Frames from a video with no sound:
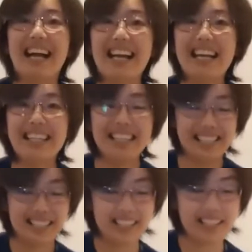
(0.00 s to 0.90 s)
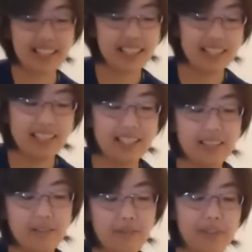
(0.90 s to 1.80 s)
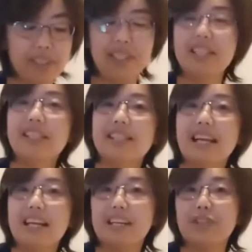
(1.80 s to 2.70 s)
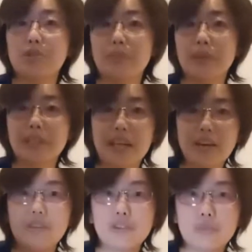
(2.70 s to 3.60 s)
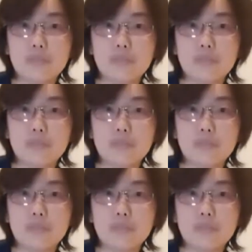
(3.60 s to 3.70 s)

and for the ears that are drooping down,